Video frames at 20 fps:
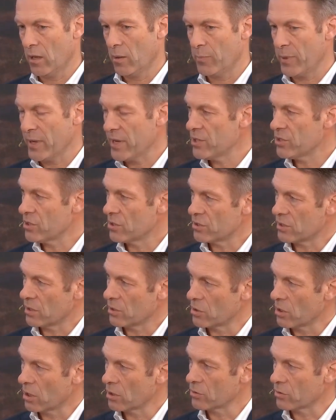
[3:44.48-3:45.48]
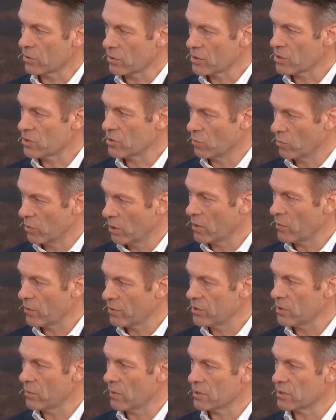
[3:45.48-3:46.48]
patients and doctors to work
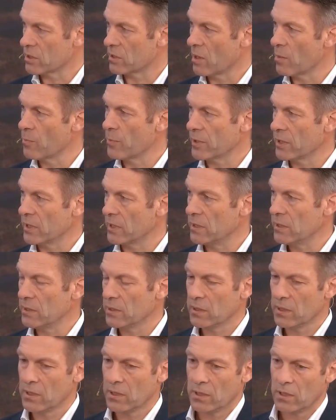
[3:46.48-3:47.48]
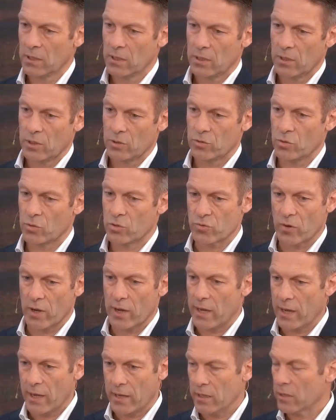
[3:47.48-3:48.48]
with you as a company to
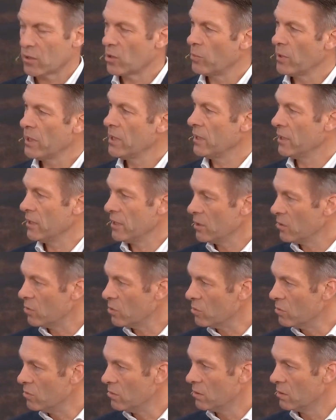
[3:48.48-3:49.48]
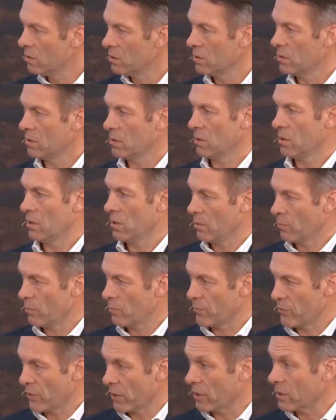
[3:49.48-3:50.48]
try a completely new
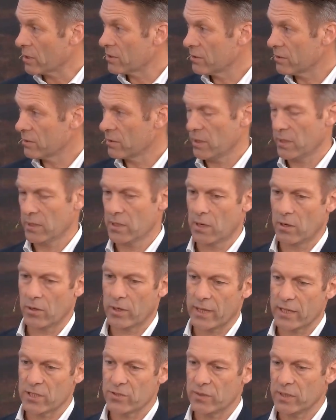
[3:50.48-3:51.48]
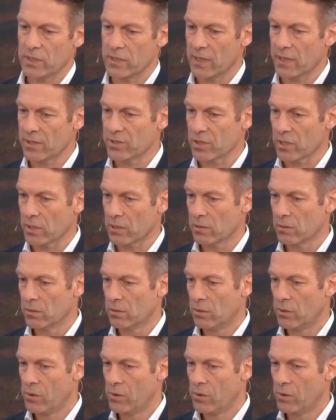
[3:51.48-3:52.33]
product, in our case Vididencel,